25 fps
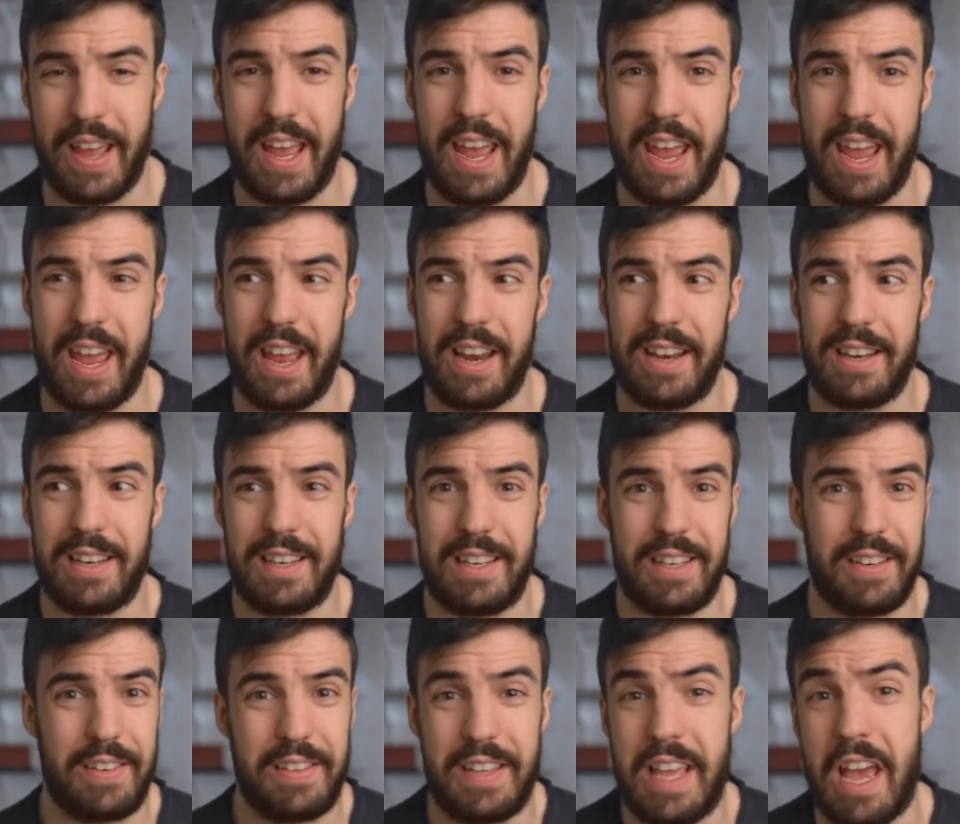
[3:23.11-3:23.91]
and
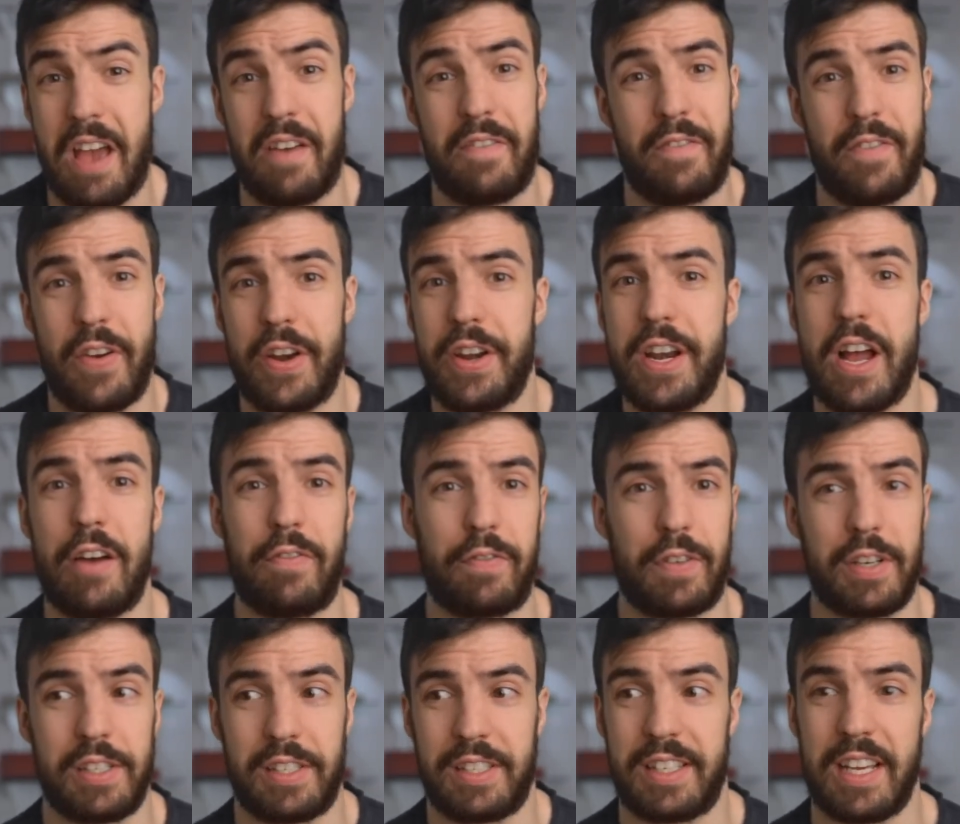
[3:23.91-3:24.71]
yeah, fair enough,
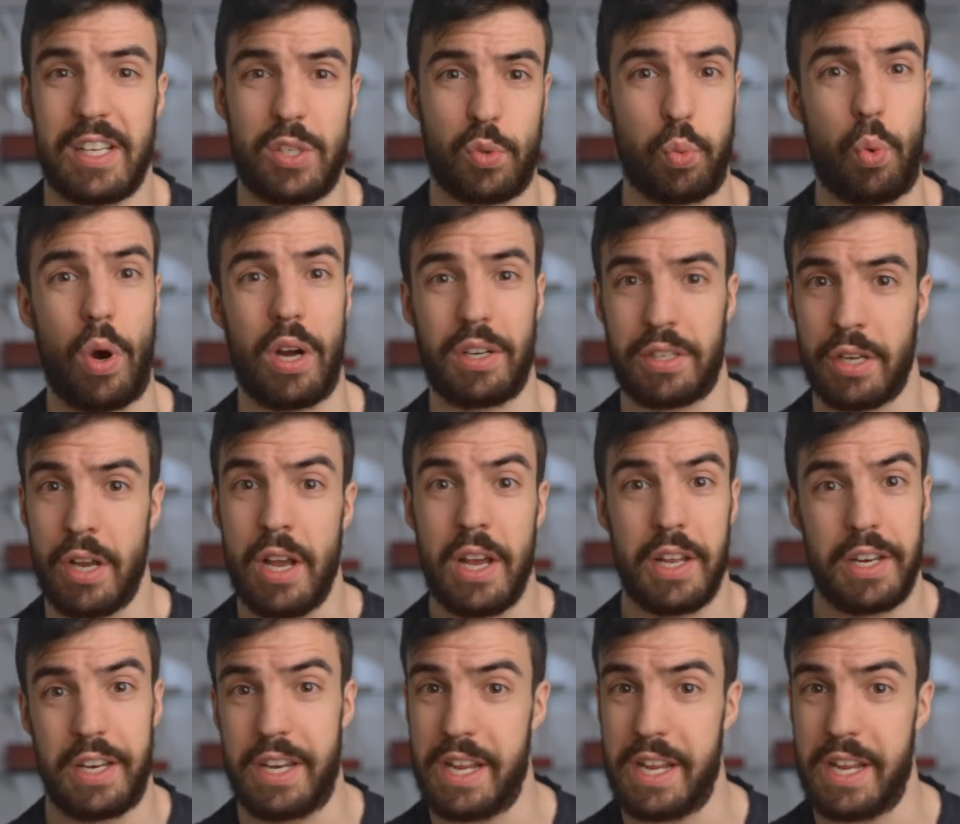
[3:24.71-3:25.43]
because guess what?